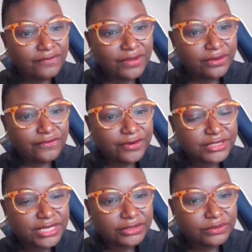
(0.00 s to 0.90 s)
if I go
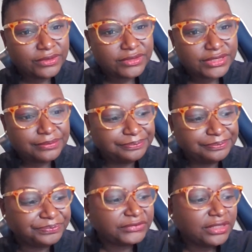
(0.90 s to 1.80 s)
first, Dr. Wilson?
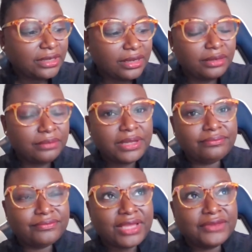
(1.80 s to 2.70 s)

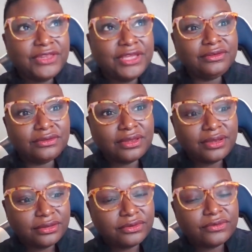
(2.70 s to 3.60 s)
I think
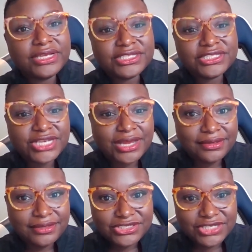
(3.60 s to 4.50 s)
the greatest
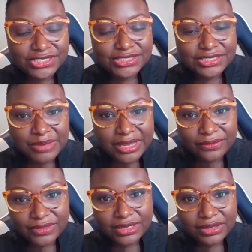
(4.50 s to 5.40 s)
challenge is
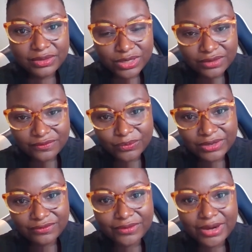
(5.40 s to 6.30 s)
somehow thinking
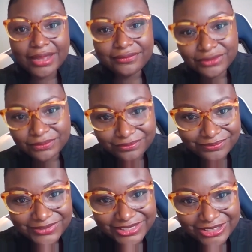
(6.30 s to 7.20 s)
we've arrived.
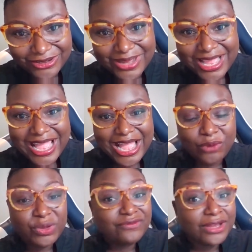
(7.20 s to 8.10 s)
You know,
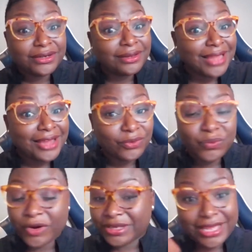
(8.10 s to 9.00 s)
we've done a lot of
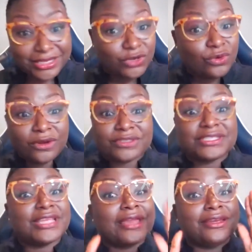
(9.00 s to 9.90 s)
work. Yes, kudos
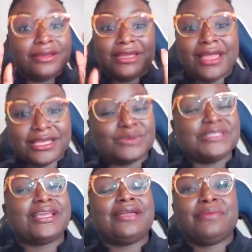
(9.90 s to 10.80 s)
to that. As we
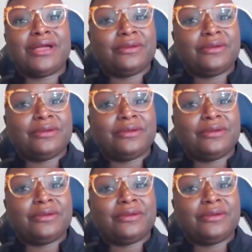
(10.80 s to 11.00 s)
say in my